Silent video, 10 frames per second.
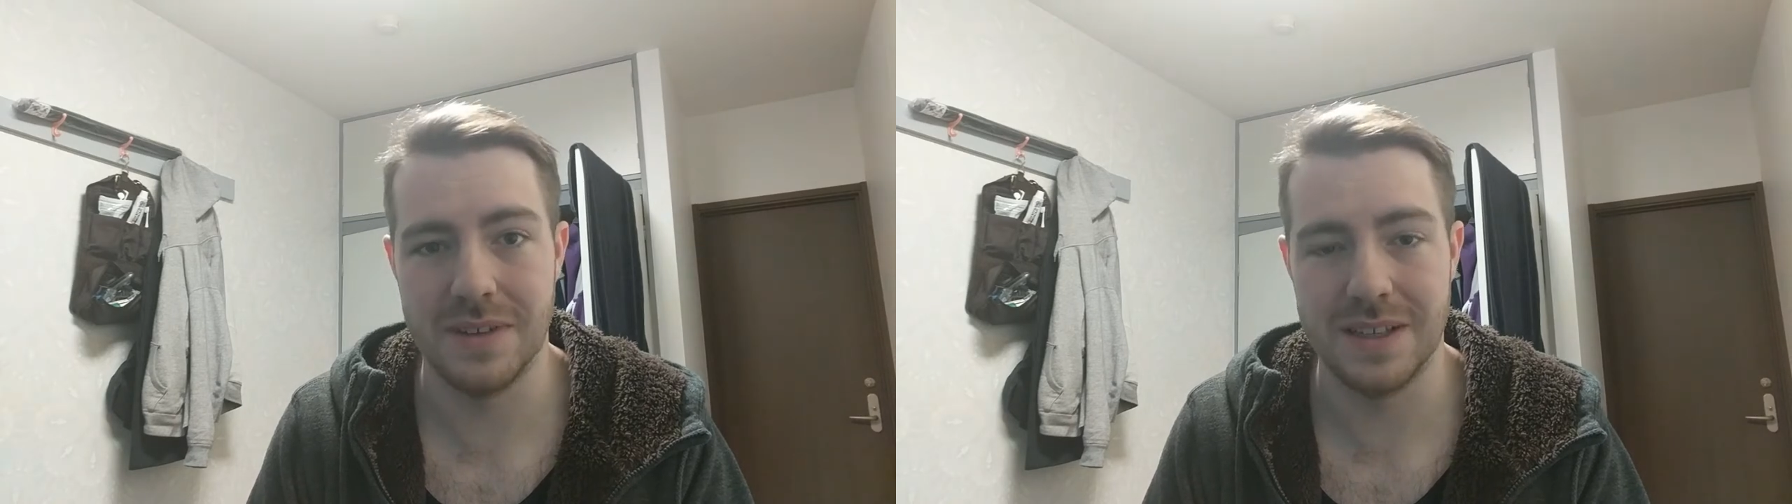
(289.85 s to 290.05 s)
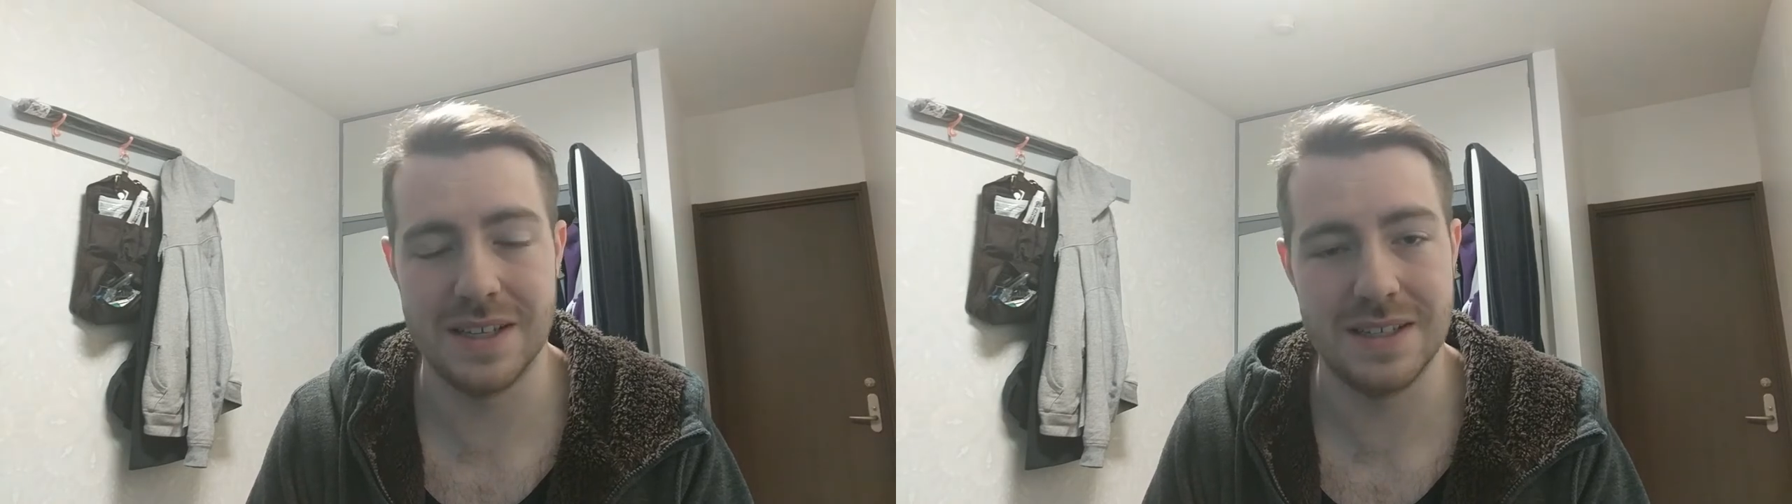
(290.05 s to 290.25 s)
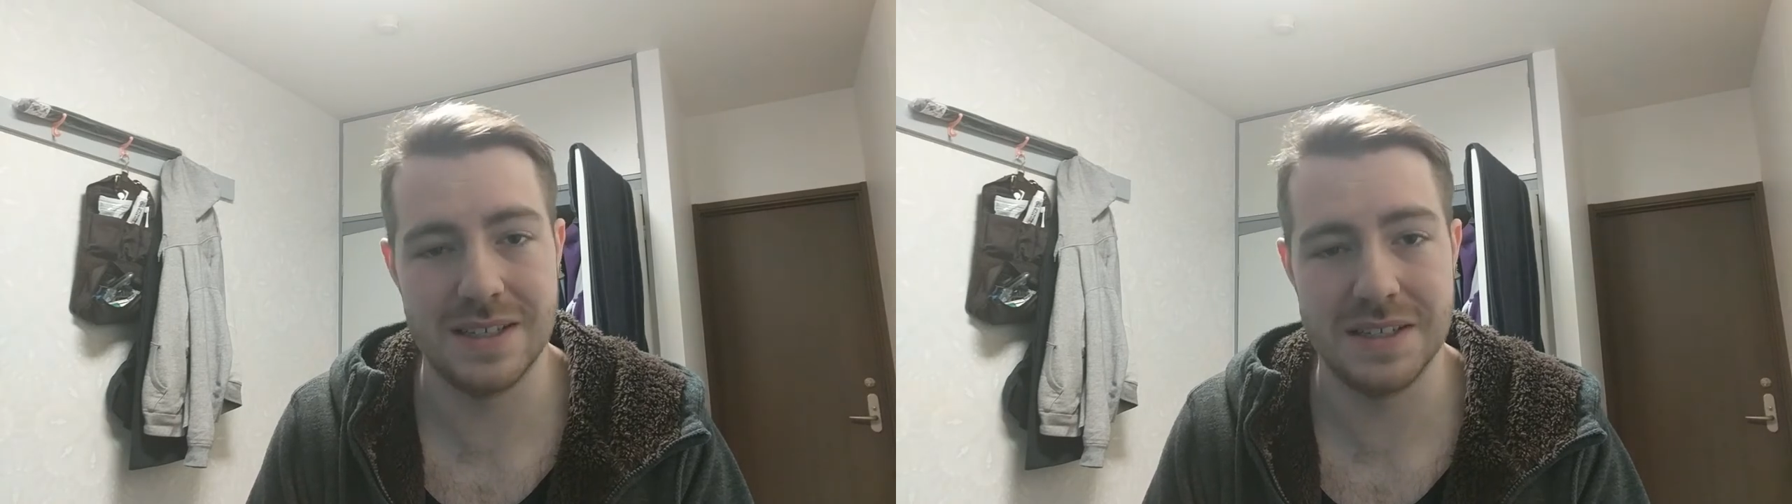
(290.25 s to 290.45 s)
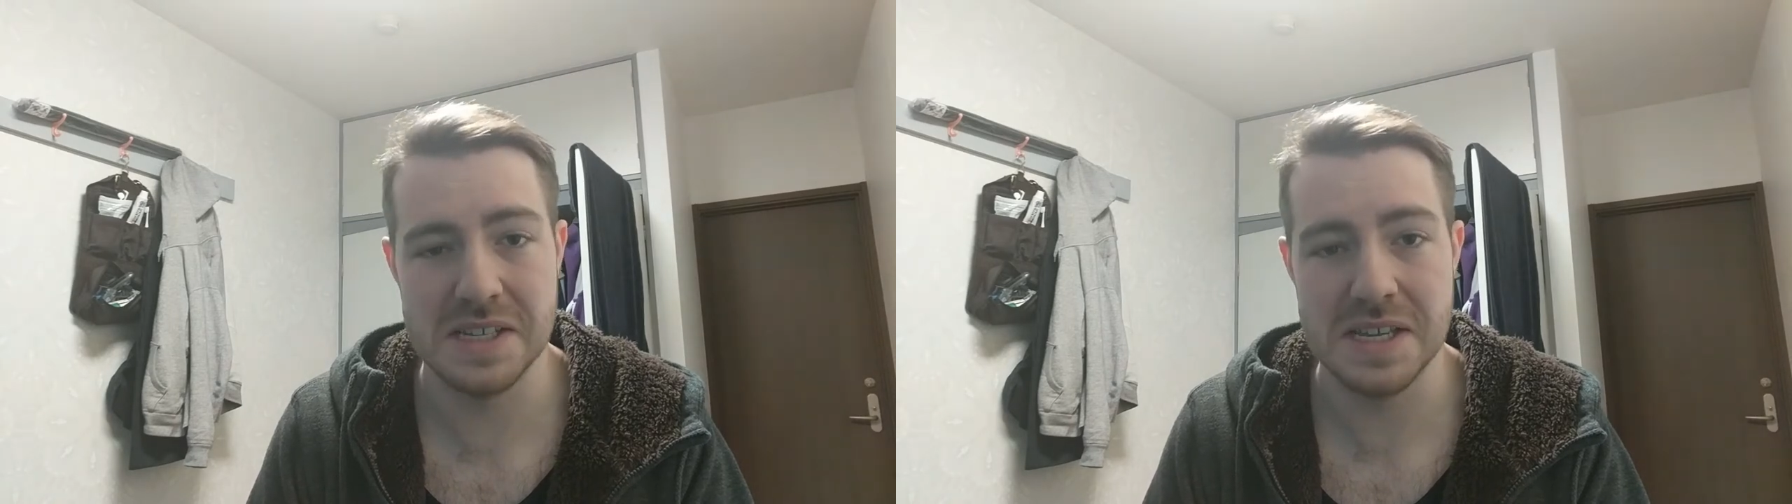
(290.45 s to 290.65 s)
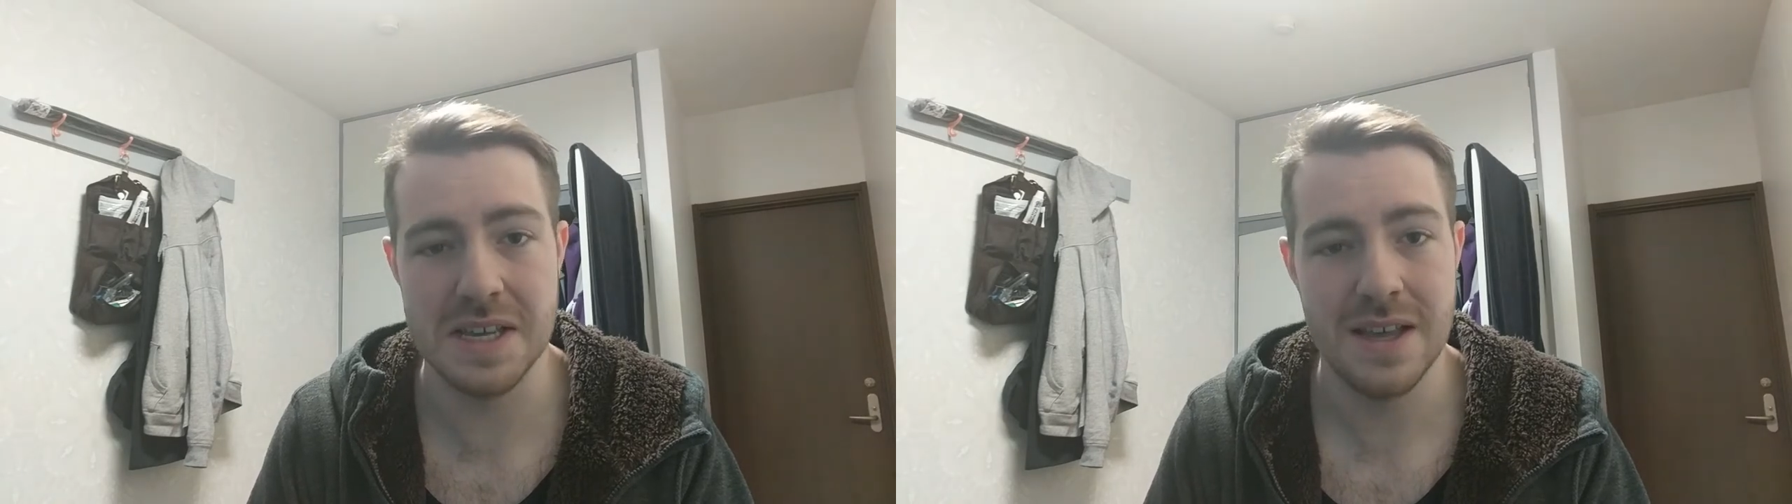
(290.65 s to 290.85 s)
get to
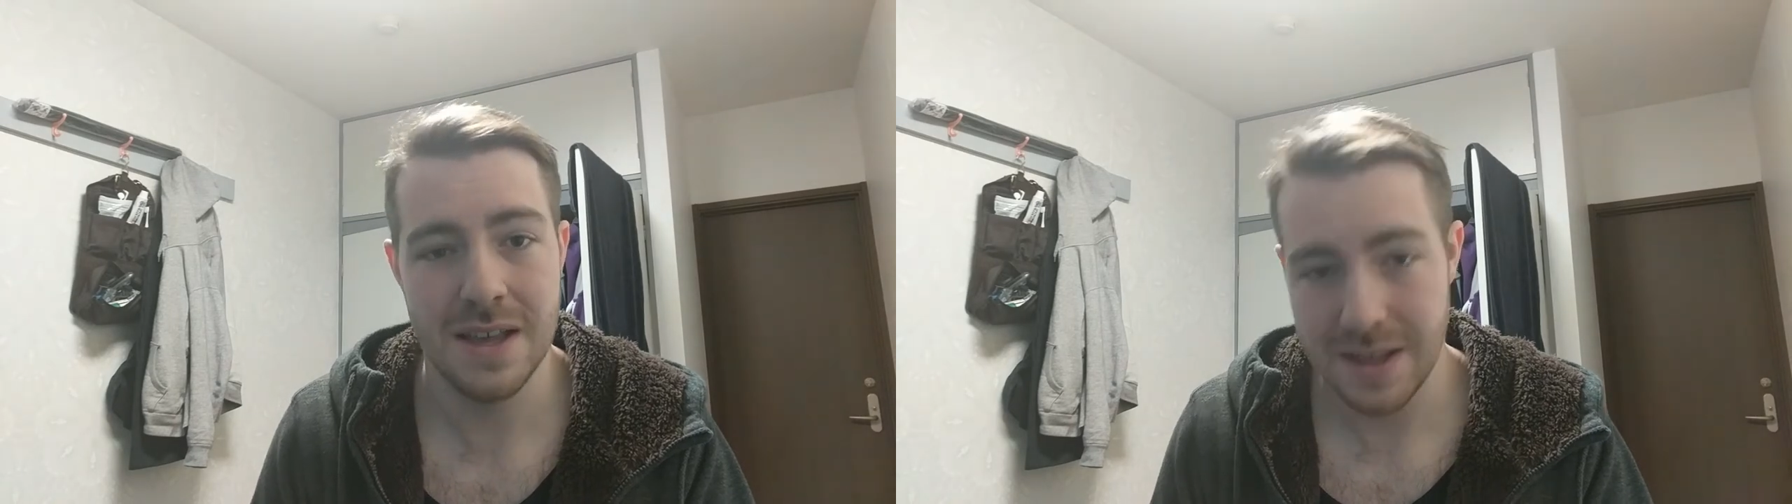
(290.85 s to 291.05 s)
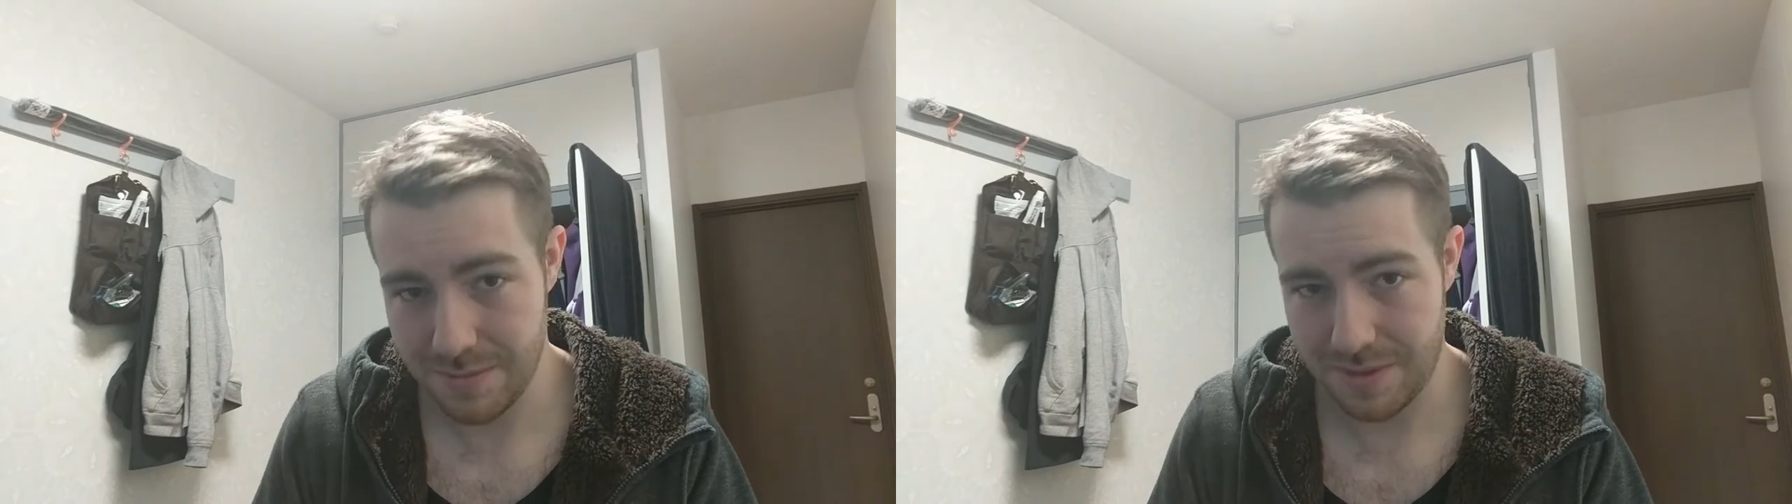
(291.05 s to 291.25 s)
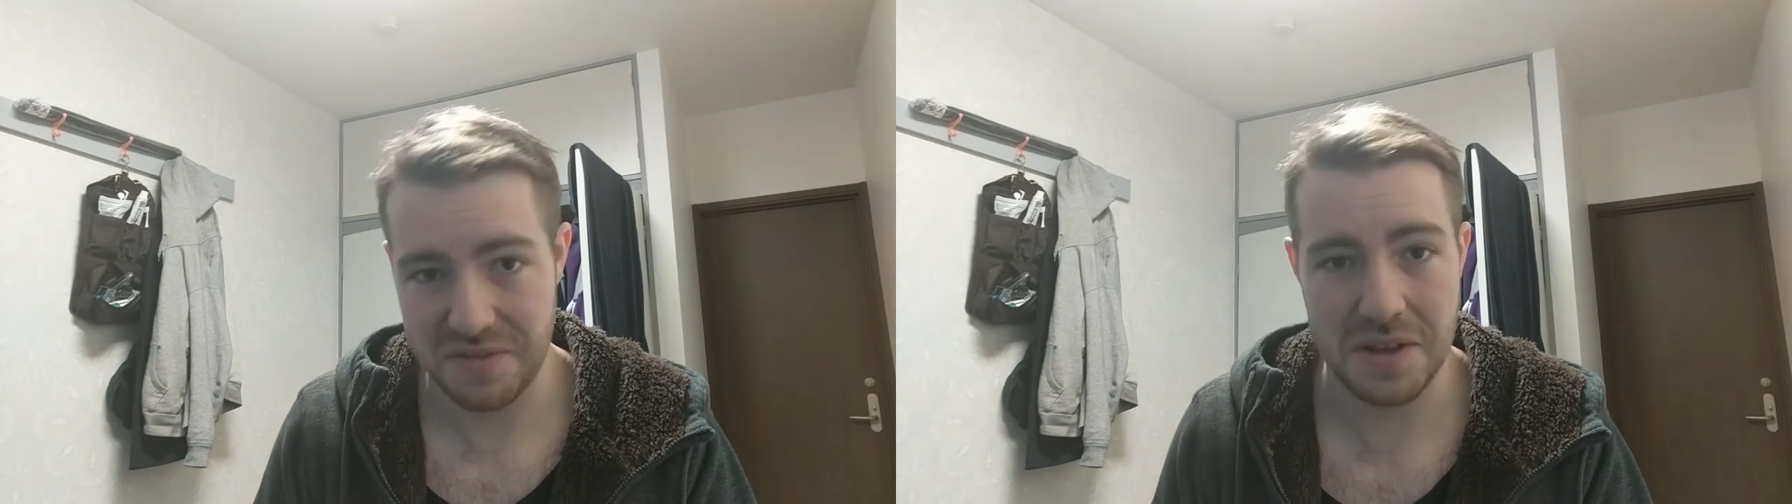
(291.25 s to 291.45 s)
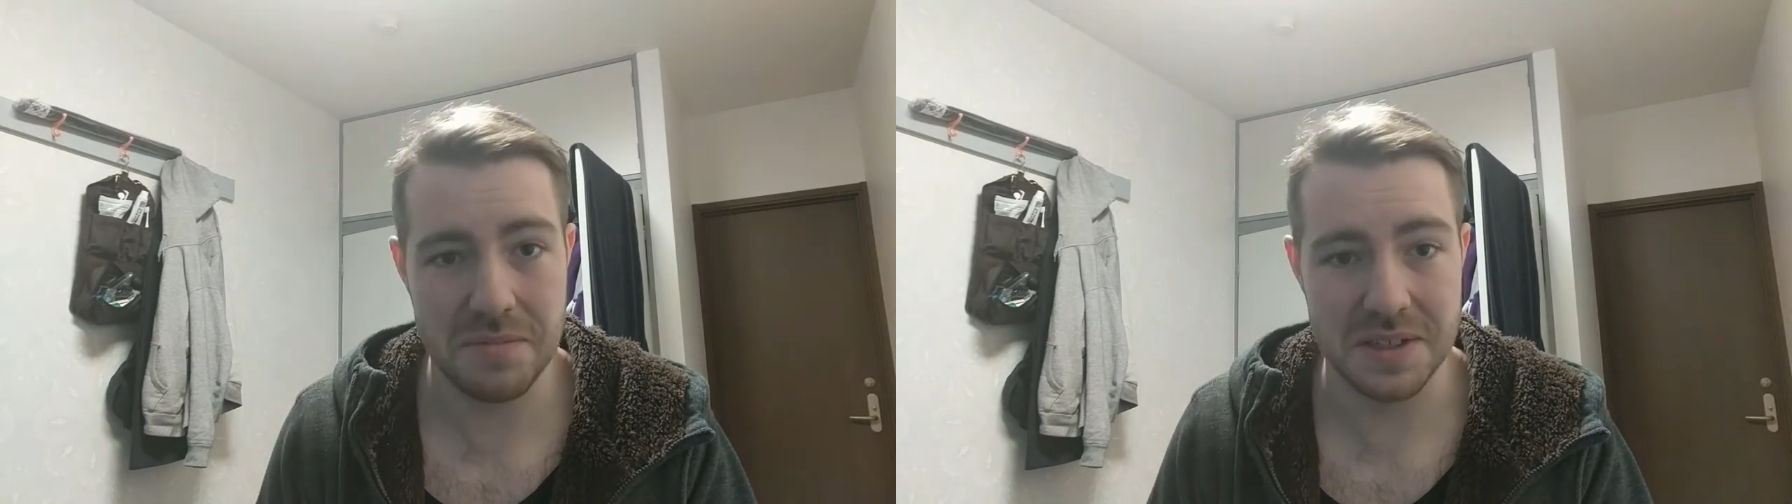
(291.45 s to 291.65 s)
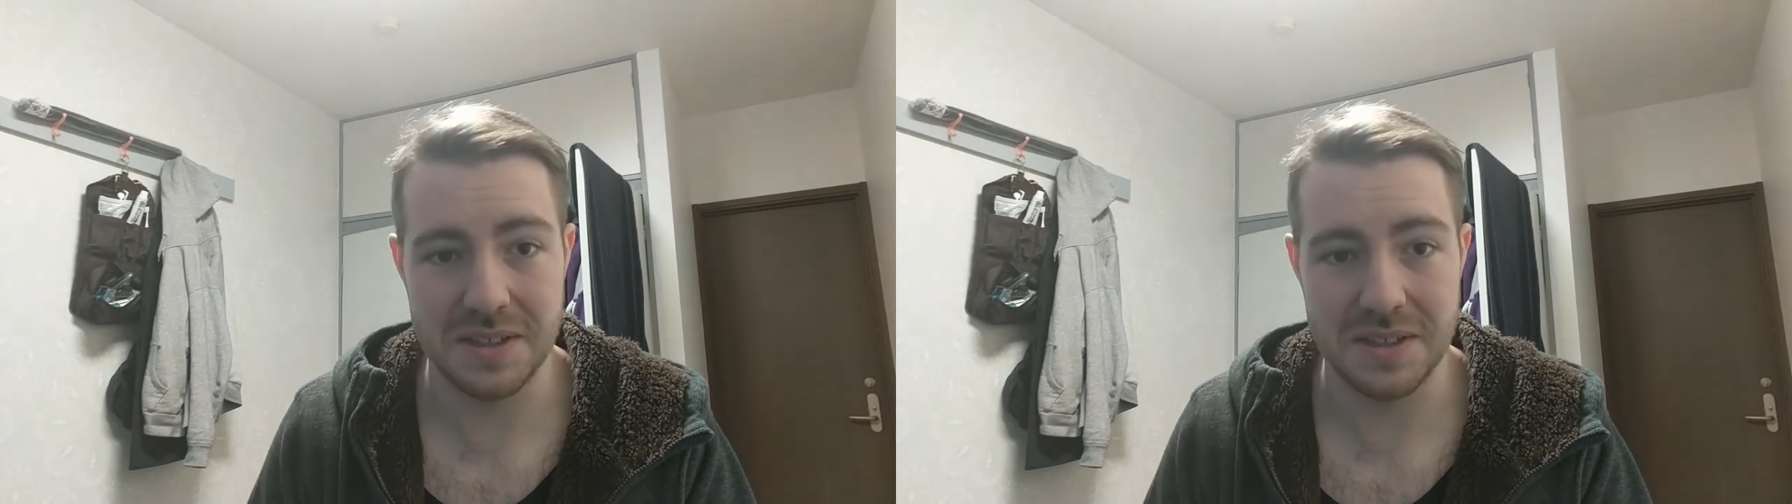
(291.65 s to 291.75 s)
see my family.